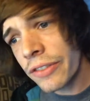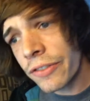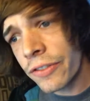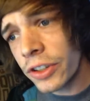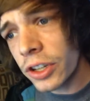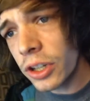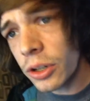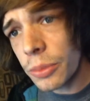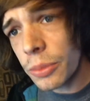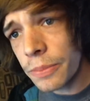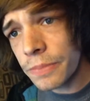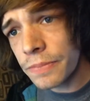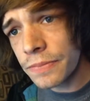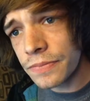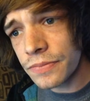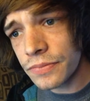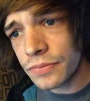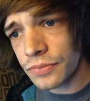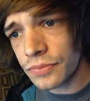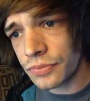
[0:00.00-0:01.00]
to film,
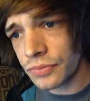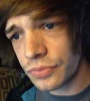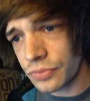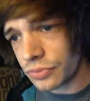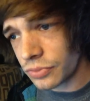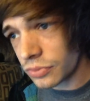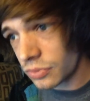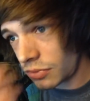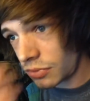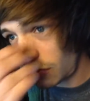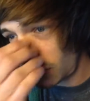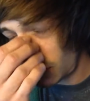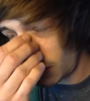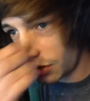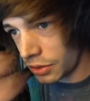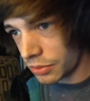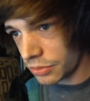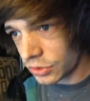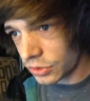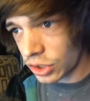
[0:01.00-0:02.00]

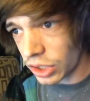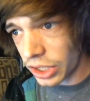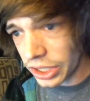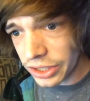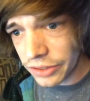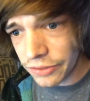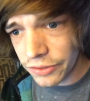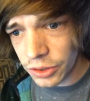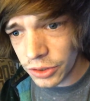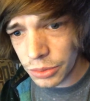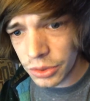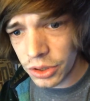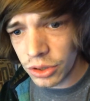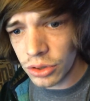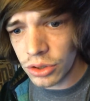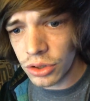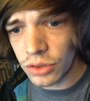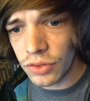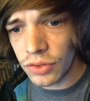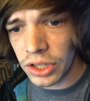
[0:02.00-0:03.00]
I'm trying to film a
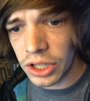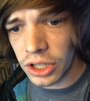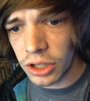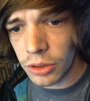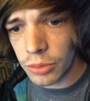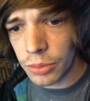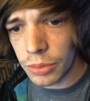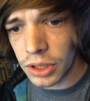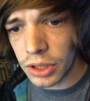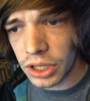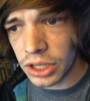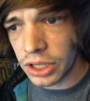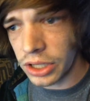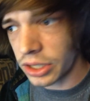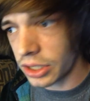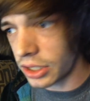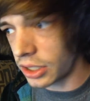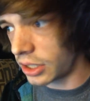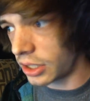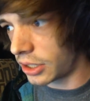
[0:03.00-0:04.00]
YouTube video, but
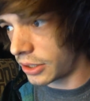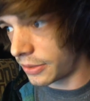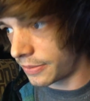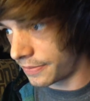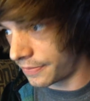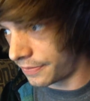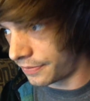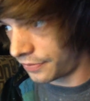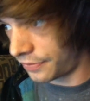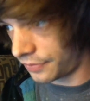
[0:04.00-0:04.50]
um,